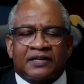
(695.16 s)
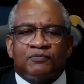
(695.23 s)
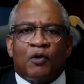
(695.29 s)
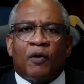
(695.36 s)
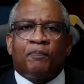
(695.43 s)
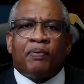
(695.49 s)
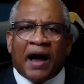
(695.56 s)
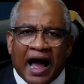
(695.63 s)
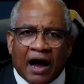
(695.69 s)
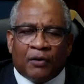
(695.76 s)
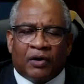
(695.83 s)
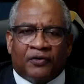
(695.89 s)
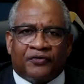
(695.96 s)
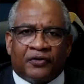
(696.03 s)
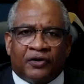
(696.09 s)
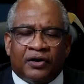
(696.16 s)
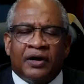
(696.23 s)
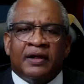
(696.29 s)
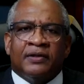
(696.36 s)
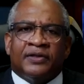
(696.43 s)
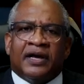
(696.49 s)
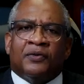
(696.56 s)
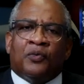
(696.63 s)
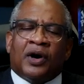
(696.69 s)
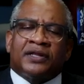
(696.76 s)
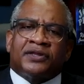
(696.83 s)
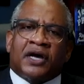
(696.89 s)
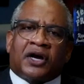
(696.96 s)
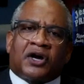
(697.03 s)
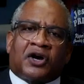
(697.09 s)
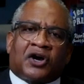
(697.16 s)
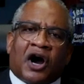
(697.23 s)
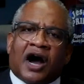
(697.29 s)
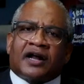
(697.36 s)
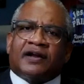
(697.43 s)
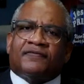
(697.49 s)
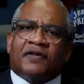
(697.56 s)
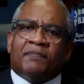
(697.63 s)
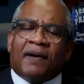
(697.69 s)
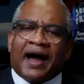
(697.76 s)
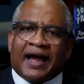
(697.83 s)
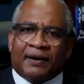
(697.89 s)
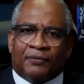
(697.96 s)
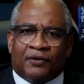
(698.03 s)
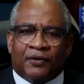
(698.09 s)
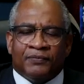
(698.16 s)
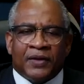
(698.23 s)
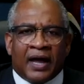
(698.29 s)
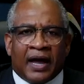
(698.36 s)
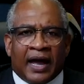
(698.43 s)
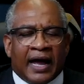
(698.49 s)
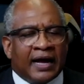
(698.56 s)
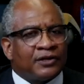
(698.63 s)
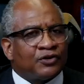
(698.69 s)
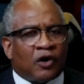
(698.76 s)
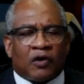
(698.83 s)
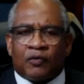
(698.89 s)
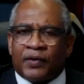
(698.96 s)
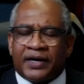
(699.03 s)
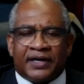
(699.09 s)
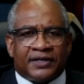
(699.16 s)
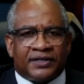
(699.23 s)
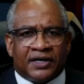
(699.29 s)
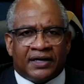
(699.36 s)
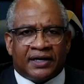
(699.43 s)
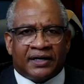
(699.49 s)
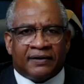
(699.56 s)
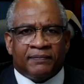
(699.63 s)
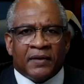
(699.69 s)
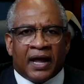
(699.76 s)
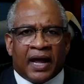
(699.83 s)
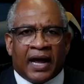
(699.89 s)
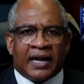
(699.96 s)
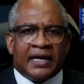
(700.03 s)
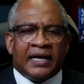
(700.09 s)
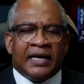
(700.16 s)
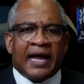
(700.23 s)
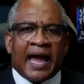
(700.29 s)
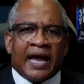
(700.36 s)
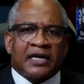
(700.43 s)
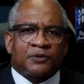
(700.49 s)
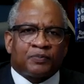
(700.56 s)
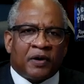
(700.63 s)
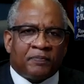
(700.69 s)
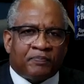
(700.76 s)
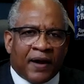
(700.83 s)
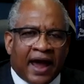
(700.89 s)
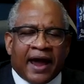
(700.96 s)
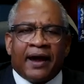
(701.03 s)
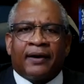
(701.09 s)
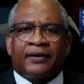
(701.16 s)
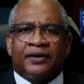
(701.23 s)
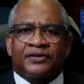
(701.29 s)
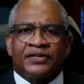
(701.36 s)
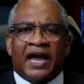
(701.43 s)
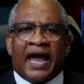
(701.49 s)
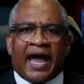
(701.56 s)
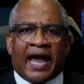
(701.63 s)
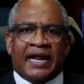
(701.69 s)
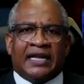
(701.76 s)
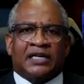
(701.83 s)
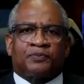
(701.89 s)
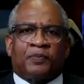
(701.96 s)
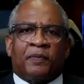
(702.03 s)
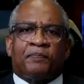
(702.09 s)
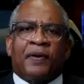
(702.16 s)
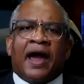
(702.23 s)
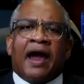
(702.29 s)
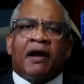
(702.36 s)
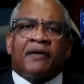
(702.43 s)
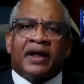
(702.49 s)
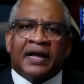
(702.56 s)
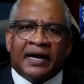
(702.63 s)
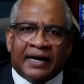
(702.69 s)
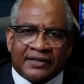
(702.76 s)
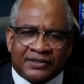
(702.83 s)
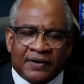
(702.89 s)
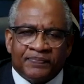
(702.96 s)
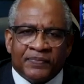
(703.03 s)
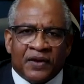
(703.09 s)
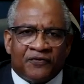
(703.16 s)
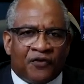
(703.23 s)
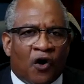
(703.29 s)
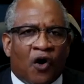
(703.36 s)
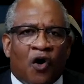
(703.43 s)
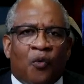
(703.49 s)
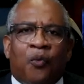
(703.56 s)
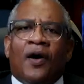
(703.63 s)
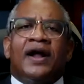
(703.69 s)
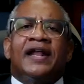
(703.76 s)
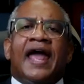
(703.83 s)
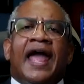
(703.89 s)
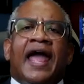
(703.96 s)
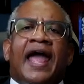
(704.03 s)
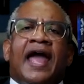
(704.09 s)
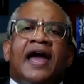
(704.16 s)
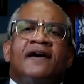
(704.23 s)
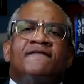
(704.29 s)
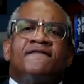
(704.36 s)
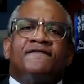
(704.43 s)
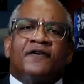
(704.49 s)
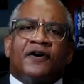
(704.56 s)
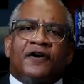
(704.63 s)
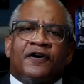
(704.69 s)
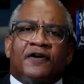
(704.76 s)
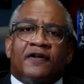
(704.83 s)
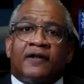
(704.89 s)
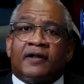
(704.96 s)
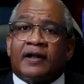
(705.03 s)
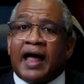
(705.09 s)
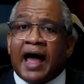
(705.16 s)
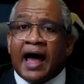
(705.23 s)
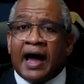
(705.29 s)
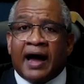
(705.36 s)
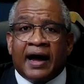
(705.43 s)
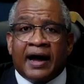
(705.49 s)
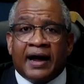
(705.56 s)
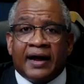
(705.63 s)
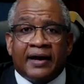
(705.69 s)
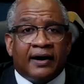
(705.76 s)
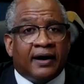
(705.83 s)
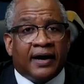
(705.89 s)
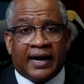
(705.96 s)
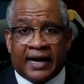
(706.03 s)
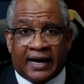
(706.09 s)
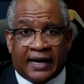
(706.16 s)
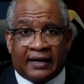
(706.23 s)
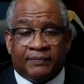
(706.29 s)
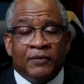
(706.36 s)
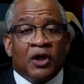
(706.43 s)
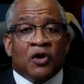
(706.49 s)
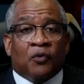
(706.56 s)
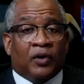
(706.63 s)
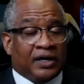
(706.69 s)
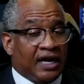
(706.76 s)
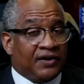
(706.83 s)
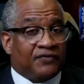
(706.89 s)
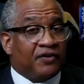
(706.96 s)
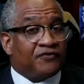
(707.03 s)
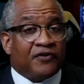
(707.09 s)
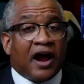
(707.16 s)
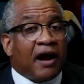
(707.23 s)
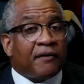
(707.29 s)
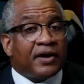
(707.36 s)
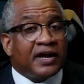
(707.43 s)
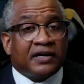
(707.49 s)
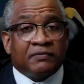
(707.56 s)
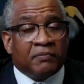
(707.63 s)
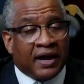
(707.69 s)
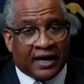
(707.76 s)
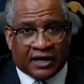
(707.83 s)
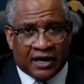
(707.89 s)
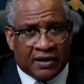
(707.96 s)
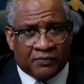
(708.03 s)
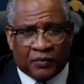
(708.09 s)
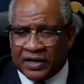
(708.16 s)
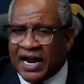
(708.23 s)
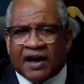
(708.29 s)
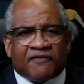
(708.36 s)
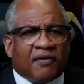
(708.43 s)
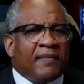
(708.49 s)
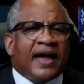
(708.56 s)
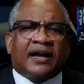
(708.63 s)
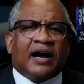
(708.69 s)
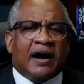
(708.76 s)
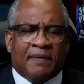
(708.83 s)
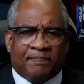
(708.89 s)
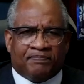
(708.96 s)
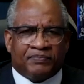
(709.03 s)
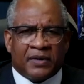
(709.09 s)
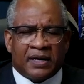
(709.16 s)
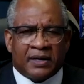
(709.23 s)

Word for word: that's more powerful than what the God of the Bible has already done. And he has prepared us and is preparing us for what ever lie ahead. Whatever variant may come, whatever may come,